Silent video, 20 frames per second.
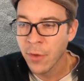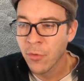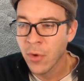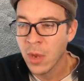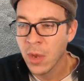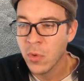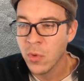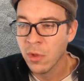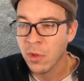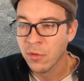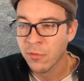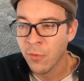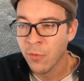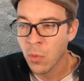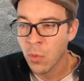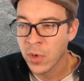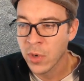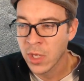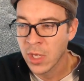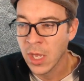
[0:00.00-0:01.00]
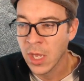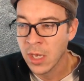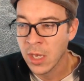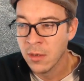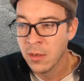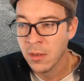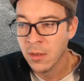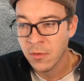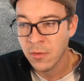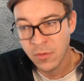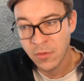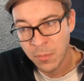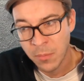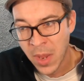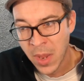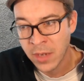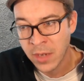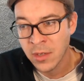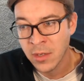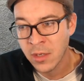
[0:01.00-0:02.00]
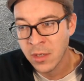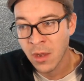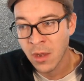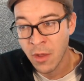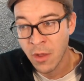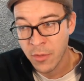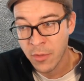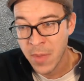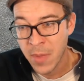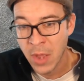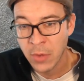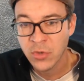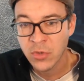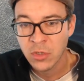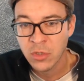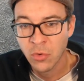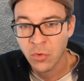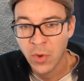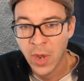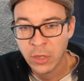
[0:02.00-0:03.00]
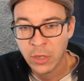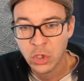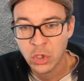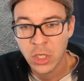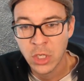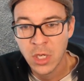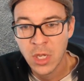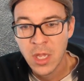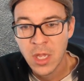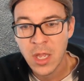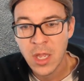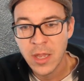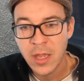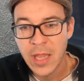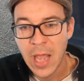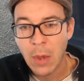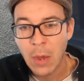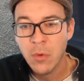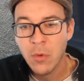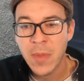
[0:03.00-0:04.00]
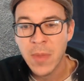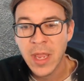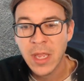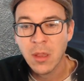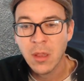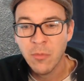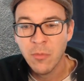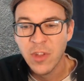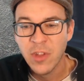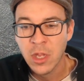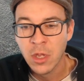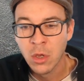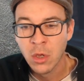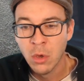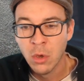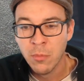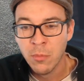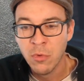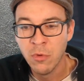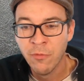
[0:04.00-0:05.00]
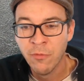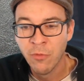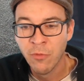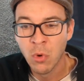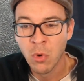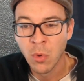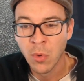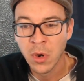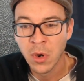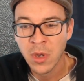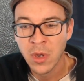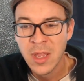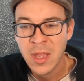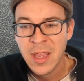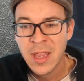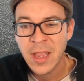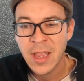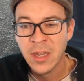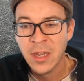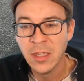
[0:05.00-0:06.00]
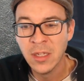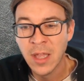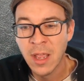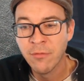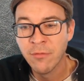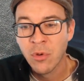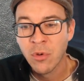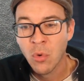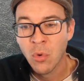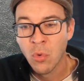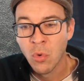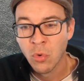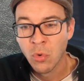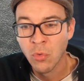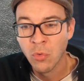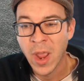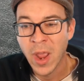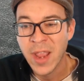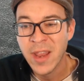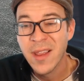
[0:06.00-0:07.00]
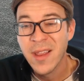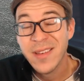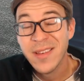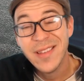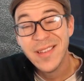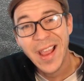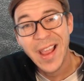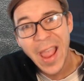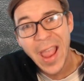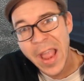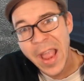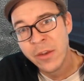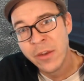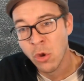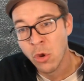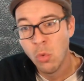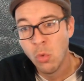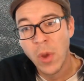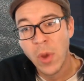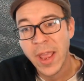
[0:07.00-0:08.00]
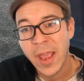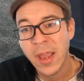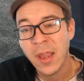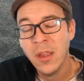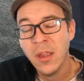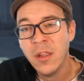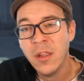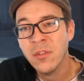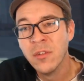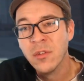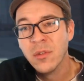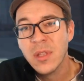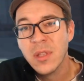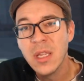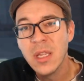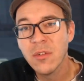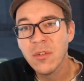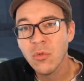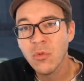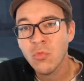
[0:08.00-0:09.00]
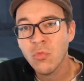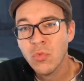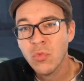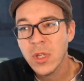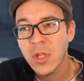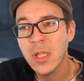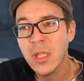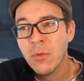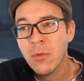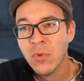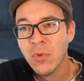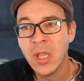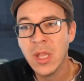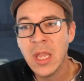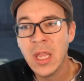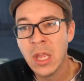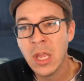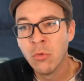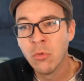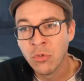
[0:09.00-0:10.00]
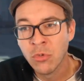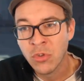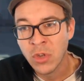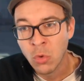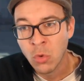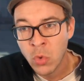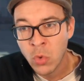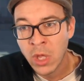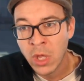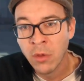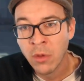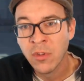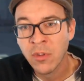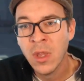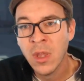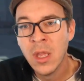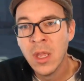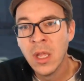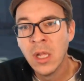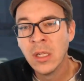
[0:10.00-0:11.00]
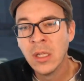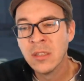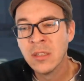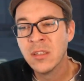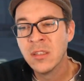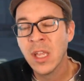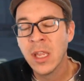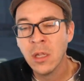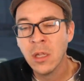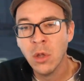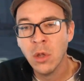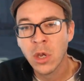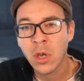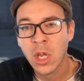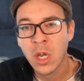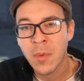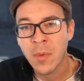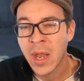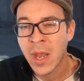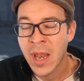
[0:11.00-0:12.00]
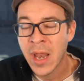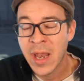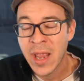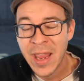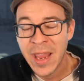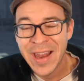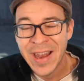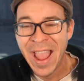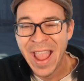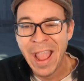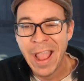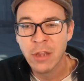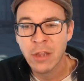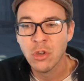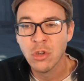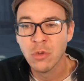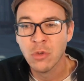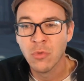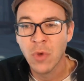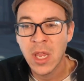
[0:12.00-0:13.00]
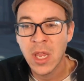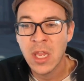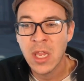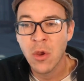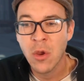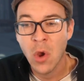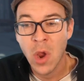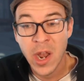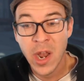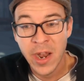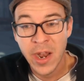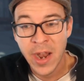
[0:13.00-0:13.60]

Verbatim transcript: right wheels forward again, dependent on the mounting direction, that would make the vehicle move forward in a left or right diagonal way. So these are really, really interesting wheels. Let's take a look at them in, in action right here on an